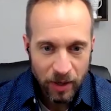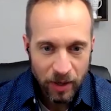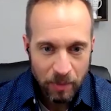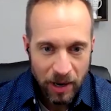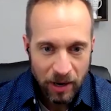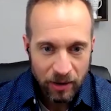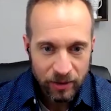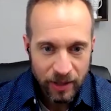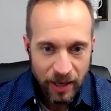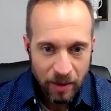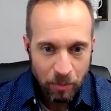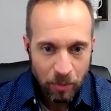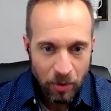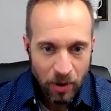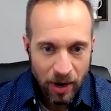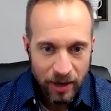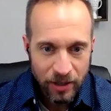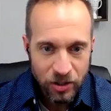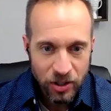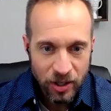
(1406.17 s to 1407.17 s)
about that
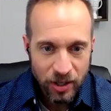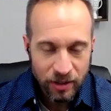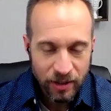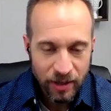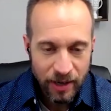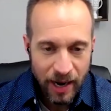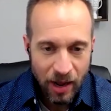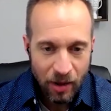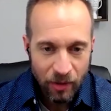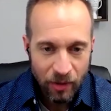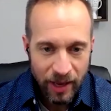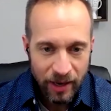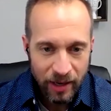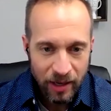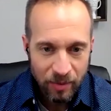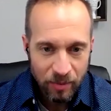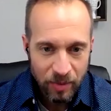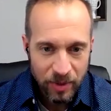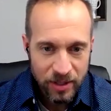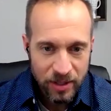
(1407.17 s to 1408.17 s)
project and how that can be